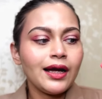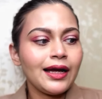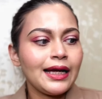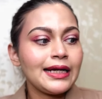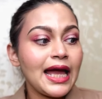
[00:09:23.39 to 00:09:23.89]

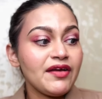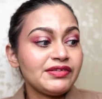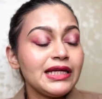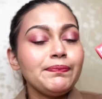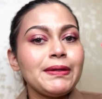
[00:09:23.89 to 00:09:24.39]
And I have
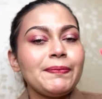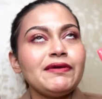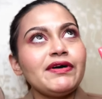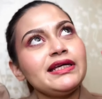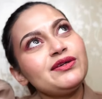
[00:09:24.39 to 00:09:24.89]
seen people
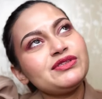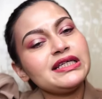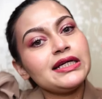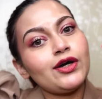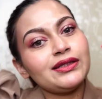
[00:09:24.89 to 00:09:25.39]
were
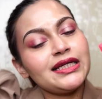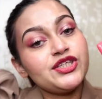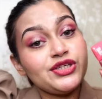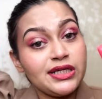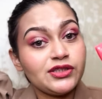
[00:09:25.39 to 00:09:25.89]
using it on their
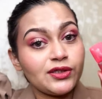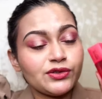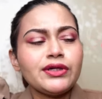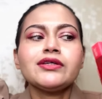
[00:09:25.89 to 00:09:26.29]
cheeks also.